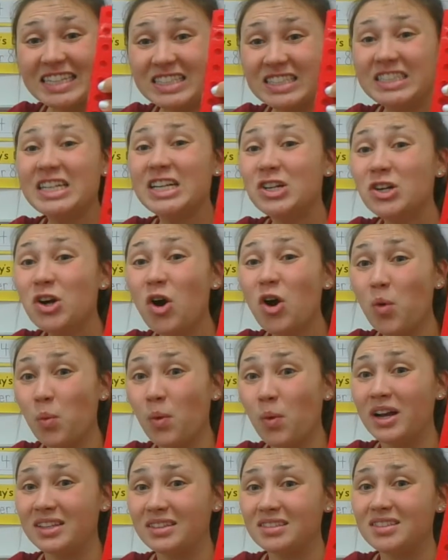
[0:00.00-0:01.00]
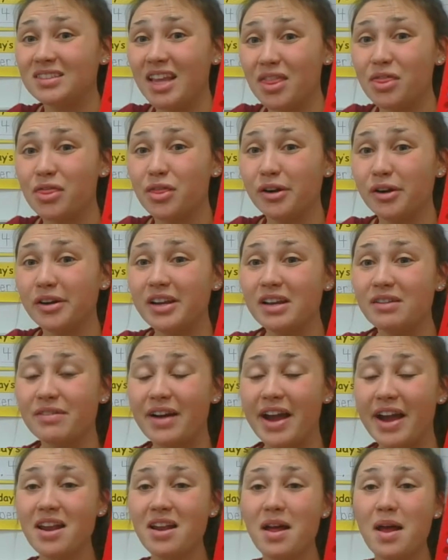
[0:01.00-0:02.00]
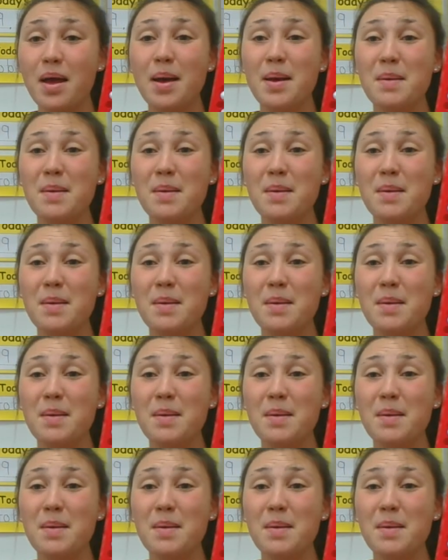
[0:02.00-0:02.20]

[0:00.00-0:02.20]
0 ones in 30, right?